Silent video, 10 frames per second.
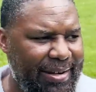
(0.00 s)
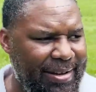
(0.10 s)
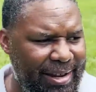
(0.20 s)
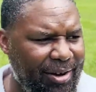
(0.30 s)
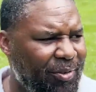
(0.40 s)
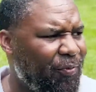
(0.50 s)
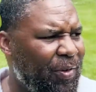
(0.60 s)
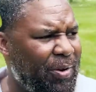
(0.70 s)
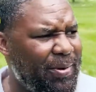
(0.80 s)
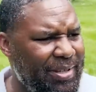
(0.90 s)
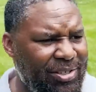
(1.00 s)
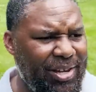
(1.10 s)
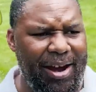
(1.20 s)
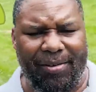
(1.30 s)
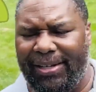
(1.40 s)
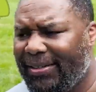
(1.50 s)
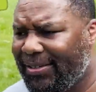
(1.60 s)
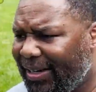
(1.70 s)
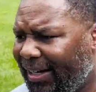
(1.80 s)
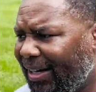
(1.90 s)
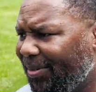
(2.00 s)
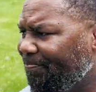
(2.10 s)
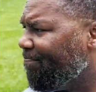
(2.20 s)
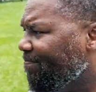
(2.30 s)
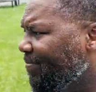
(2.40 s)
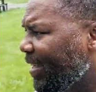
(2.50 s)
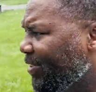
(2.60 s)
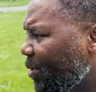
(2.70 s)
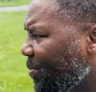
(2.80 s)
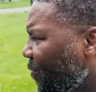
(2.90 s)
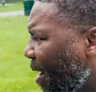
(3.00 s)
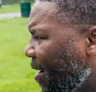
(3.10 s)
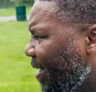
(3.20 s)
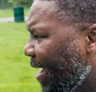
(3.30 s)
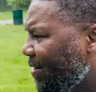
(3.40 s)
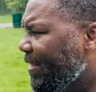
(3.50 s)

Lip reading: deer frequent this area in terms of wildlife.